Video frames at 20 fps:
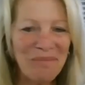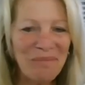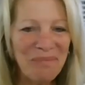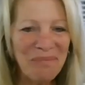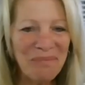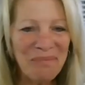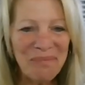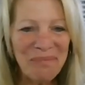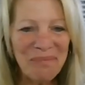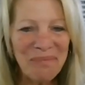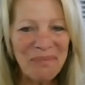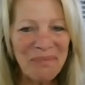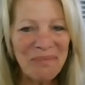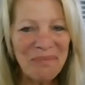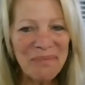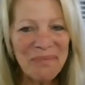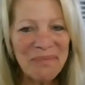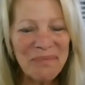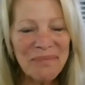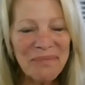
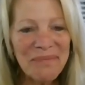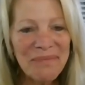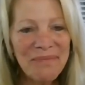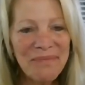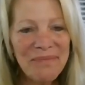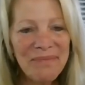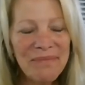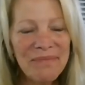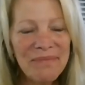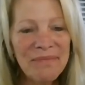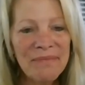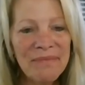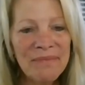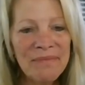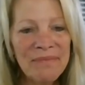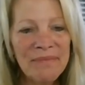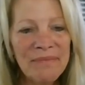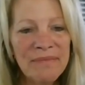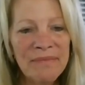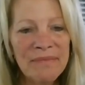
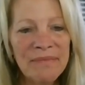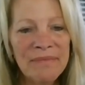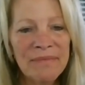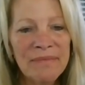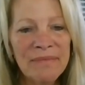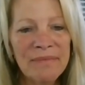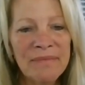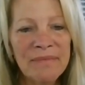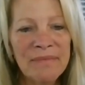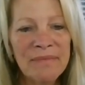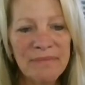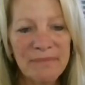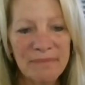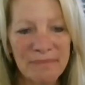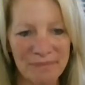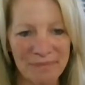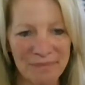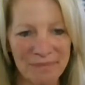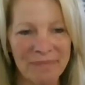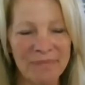
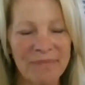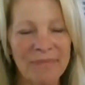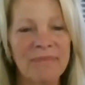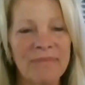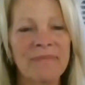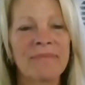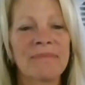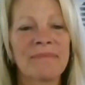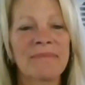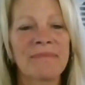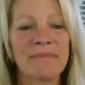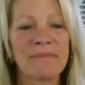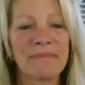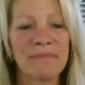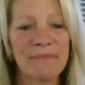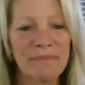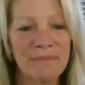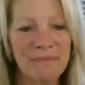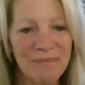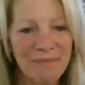
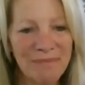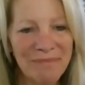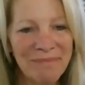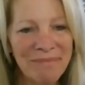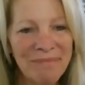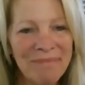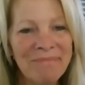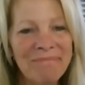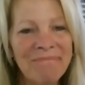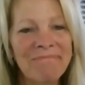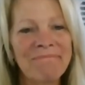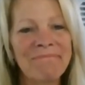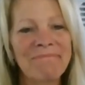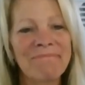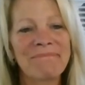[no speech]